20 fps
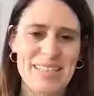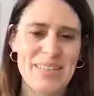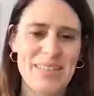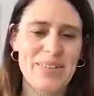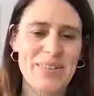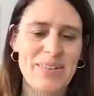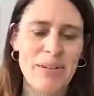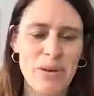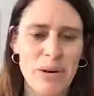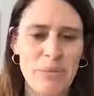
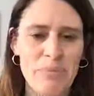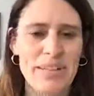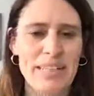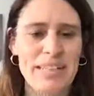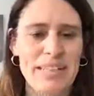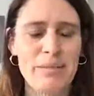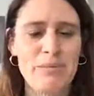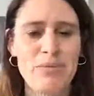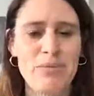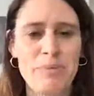So a warm
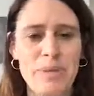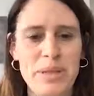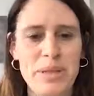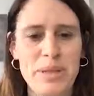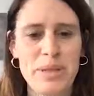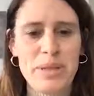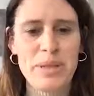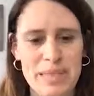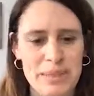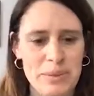welcome from
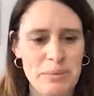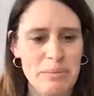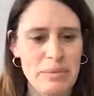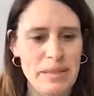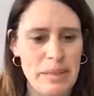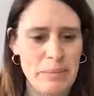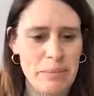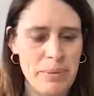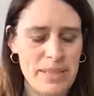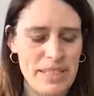Munich to
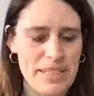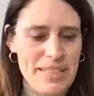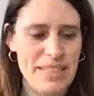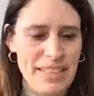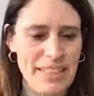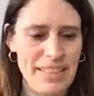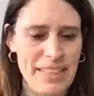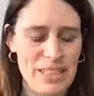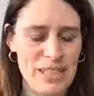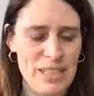my
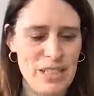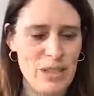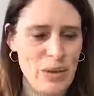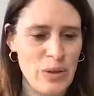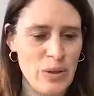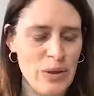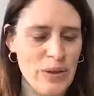presentation